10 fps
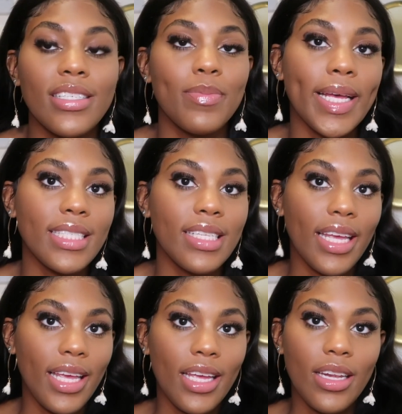this is
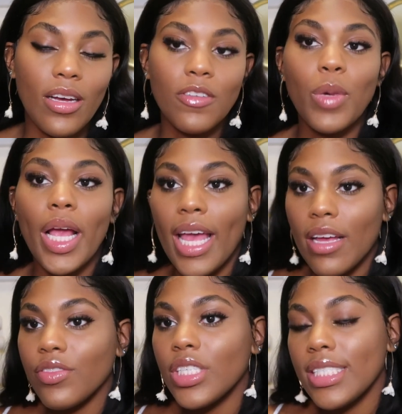basically the end of my
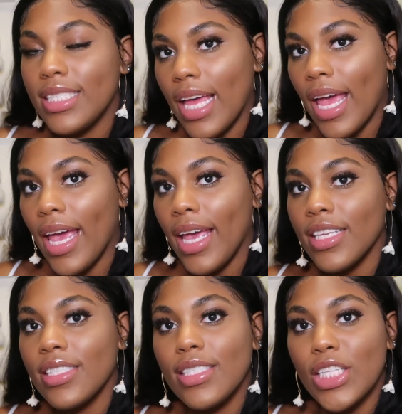
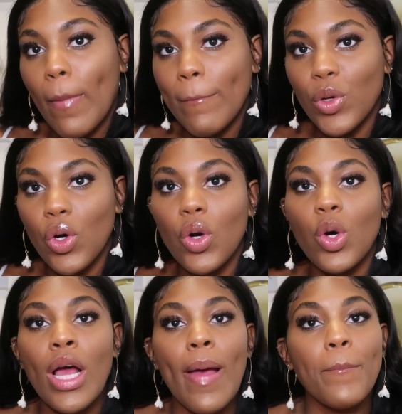everyday,
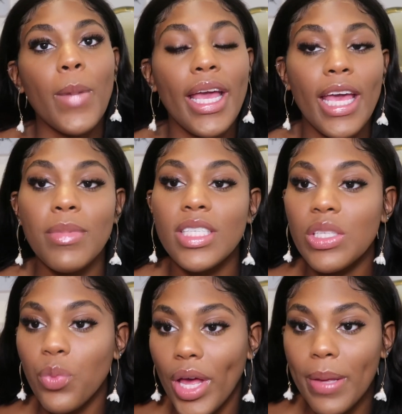simple, Miami
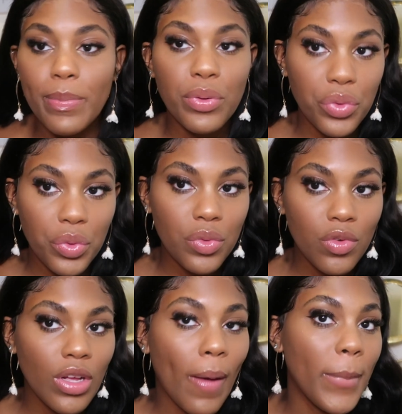
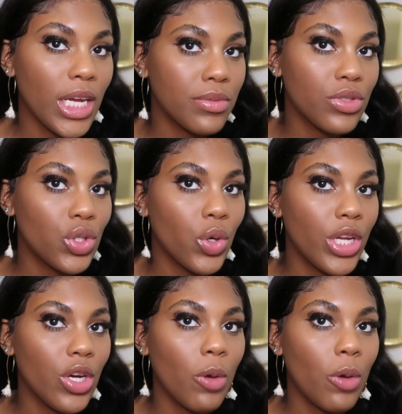sweat-proof makeup tutorial.